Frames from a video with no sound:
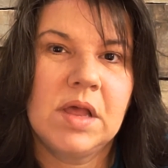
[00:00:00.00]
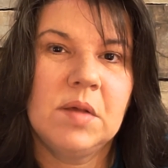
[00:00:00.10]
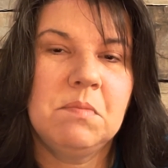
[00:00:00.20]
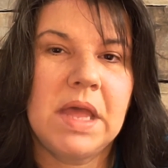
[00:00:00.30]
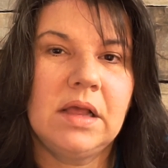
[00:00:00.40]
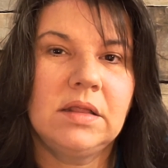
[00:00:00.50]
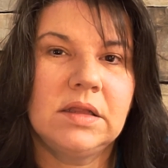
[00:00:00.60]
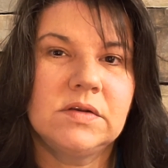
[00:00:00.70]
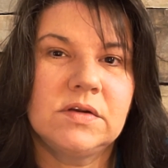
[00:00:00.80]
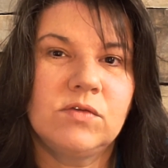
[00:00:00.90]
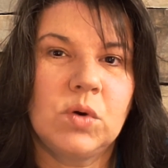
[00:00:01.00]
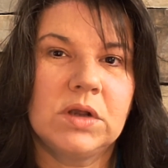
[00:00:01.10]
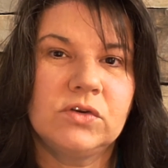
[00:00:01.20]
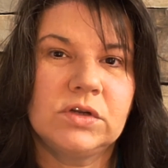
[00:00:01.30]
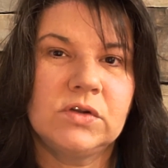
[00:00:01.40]
make a list of
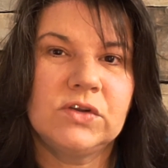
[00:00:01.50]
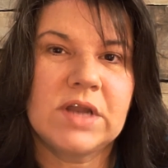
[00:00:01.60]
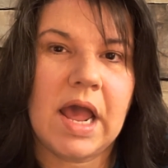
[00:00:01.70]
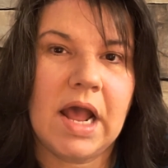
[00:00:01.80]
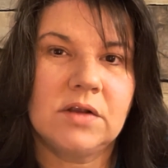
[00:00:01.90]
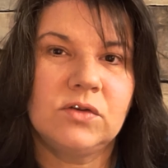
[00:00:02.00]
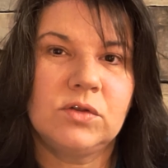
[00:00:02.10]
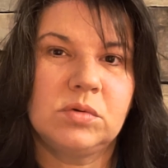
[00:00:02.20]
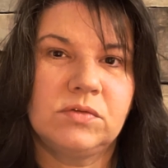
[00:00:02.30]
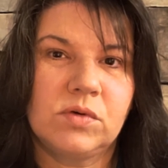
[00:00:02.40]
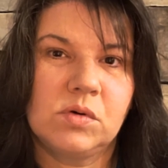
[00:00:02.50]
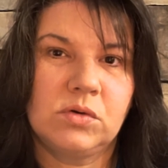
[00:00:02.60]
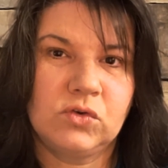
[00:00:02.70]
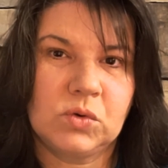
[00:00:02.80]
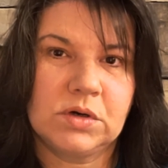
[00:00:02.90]
questions to ask the
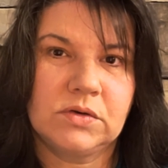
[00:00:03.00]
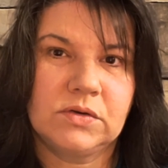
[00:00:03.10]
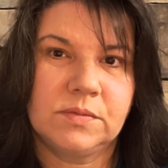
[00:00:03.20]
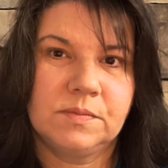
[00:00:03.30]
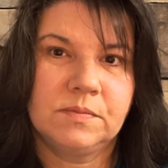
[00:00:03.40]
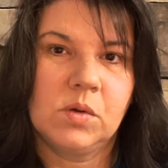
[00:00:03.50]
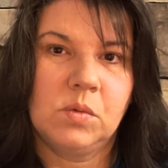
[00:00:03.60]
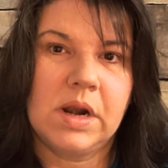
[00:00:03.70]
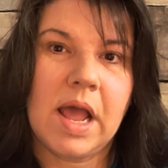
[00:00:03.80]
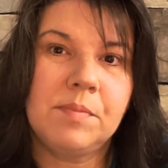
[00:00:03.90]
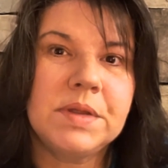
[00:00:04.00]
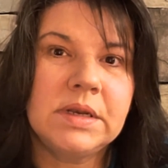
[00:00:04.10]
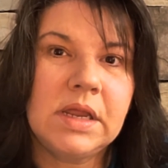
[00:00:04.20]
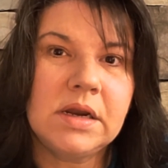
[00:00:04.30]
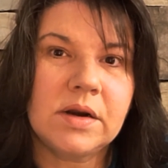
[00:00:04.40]
referral source. What
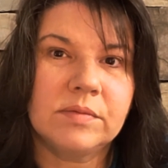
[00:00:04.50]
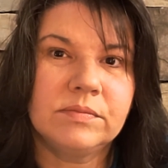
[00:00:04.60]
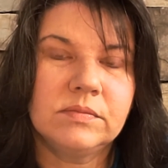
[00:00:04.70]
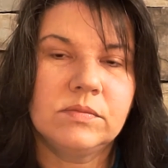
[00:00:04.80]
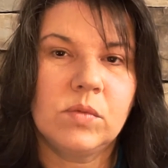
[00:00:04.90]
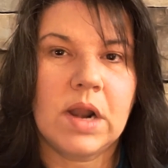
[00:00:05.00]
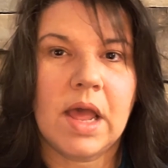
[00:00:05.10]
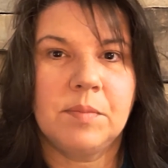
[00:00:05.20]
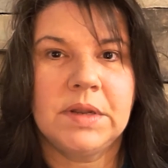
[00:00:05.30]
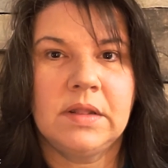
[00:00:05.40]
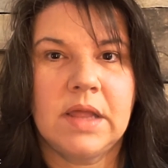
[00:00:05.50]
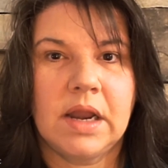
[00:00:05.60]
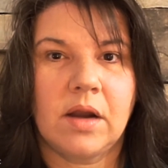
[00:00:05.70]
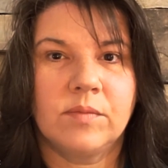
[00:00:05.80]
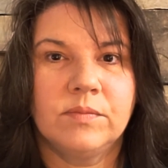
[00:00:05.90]
happened here? What happened
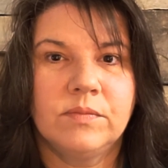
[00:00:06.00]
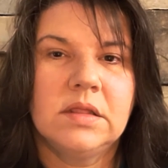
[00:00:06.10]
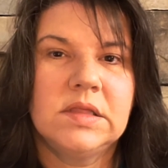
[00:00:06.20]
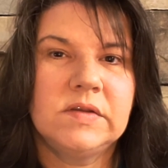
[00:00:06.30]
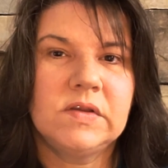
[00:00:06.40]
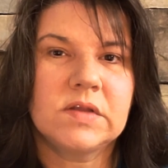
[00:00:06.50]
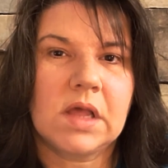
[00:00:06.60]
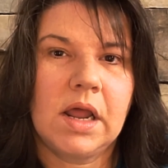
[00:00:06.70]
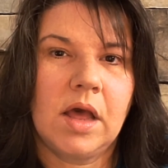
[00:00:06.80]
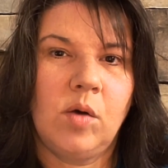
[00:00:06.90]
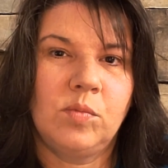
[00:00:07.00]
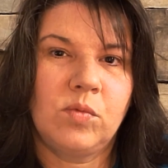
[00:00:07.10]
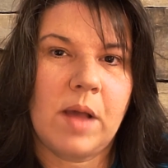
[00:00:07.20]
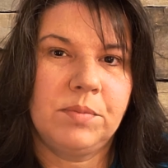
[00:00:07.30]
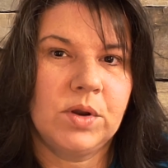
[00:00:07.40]
there? This is going to help
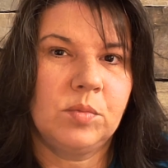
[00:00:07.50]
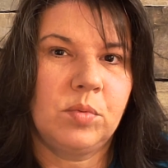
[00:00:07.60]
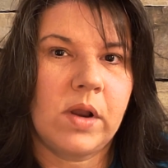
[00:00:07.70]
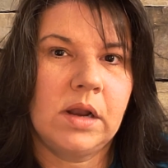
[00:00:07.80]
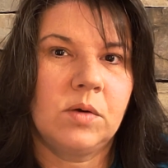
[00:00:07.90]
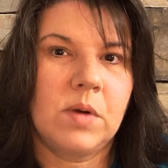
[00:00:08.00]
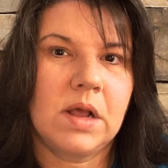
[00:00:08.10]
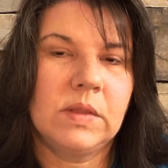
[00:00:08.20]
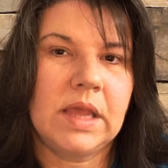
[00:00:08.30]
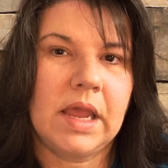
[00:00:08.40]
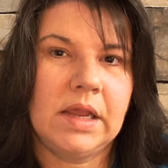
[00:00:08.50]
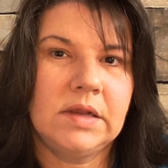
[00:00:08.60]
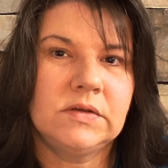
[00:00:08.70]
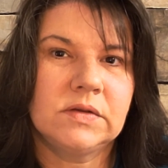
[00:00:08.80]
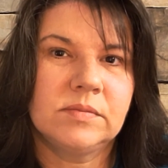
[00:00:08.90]
wrap your brain around the
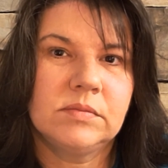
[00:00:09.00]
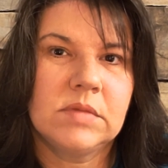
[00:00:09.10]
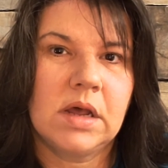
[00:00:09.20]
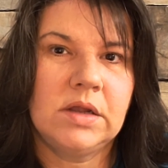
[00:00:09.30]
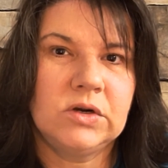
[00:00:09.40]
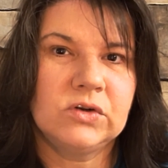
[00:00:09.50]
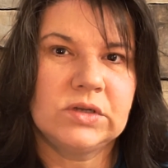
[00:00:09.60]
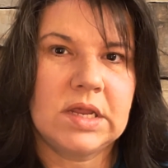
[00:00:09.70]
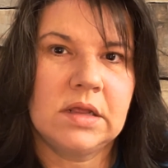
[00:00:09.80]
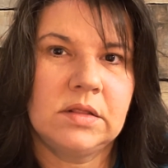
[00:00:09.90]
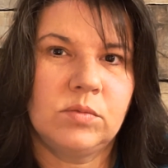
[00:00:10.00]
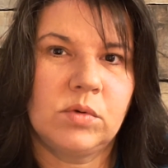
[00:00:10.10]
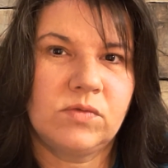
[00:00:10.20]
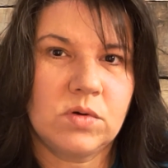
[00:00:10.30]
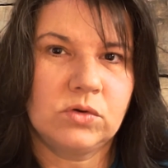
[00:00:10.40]
case, understand the
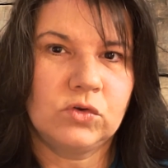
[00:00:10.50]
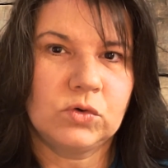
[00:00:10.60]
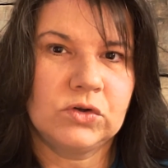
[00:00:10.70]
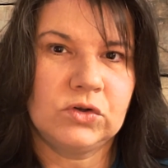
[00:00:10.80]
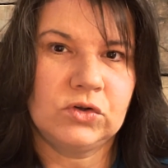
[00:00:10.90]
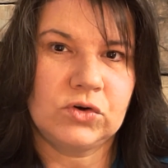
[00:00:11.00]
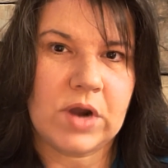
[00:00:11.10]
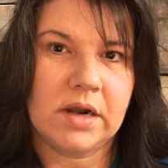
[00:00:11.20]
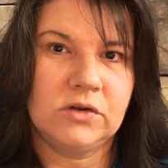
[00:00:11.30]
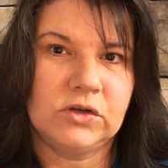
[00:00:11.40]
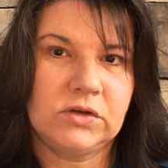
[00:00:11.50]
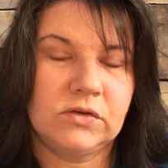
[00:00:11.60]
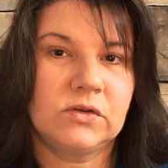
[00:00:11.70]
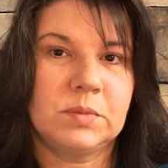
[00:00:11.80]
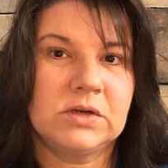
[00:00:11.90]
referral source's
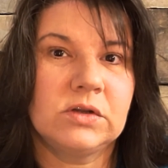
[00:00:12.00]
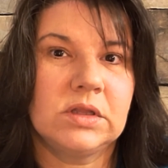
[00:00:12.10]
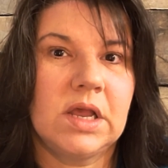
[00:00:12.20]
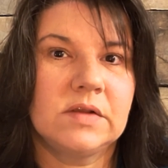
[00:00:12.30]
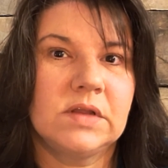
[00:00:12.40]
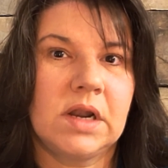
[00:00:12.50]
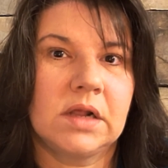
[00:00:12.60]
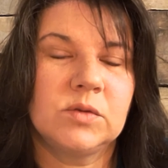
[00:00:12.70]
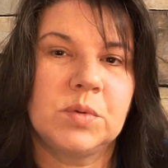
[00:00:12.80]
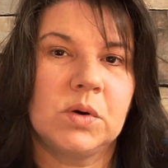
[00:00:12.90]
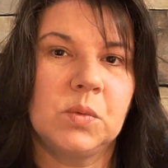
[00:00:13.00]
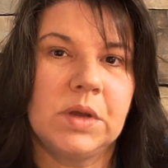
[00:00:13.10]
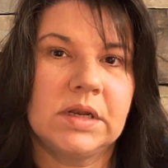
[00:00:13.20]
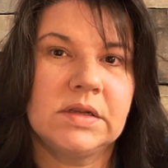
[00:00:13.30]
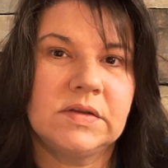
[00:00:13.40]
strategies, especially as an expert
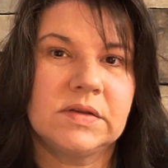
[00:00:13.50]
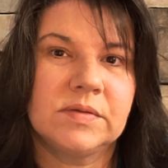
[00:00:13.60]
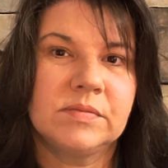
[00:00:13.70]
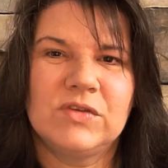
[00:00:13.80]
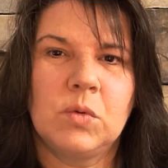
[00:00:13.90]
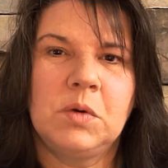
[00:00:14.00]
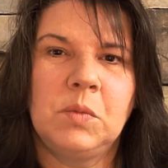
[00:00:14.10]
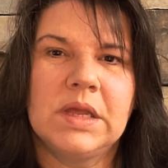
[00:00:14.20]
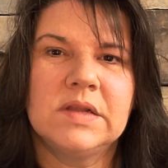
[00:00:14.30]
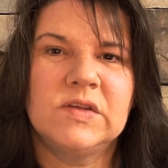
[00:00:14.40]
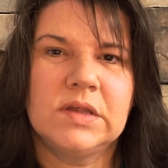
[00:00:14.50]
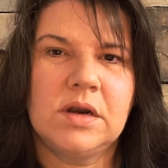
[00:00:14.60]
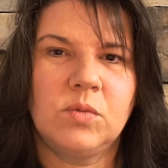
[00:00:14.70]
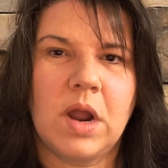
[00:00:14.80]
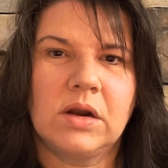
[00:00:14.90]
witness. So when we
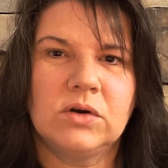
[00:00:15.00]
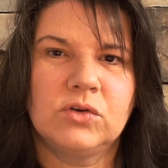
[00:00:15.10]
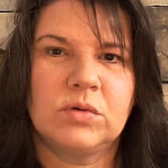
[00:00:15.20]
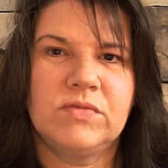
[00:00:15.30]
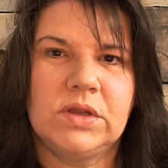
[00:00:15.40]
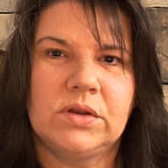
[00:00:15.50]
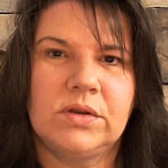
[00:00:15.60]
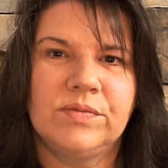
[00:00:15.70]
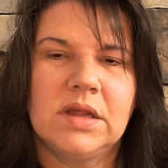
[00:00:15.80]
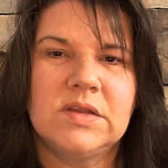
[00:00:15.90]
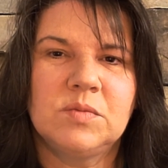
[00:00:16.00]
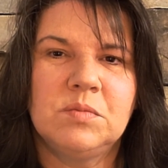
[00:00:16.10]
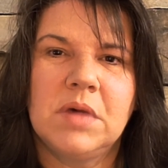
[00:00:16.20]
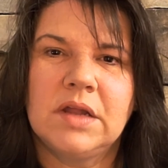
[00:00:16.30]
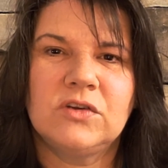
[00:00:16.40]
consider records review, it's
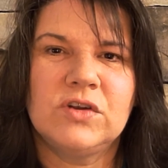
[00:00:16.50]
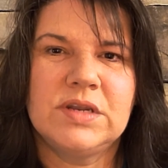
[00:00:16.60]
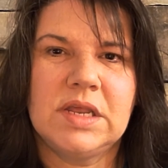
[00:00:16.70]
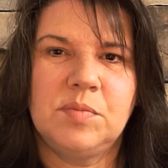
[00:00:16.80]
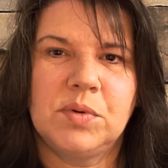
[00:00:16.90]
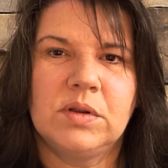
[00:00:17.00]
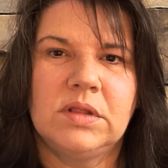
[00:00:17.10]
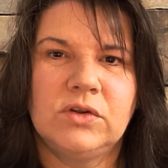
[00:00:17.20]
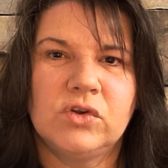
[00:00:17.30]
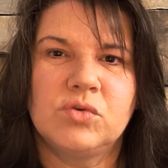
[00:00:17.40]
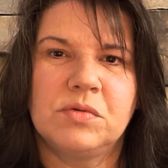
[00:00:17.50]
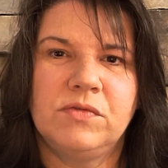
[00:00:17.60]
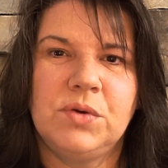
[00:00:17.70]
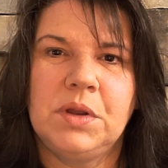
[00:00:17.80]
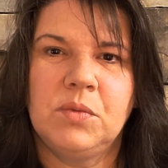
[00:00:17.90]
much deeper than just
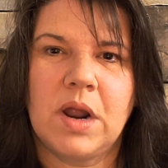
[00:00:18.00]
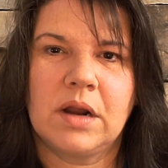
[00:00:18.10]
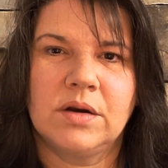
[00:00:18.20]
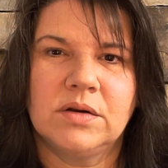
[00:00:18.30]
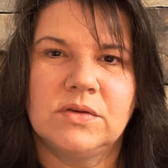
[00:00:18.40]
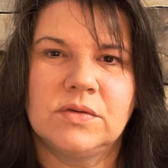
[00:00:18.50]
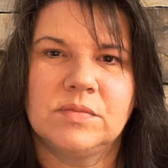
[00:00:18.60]
reviewing records.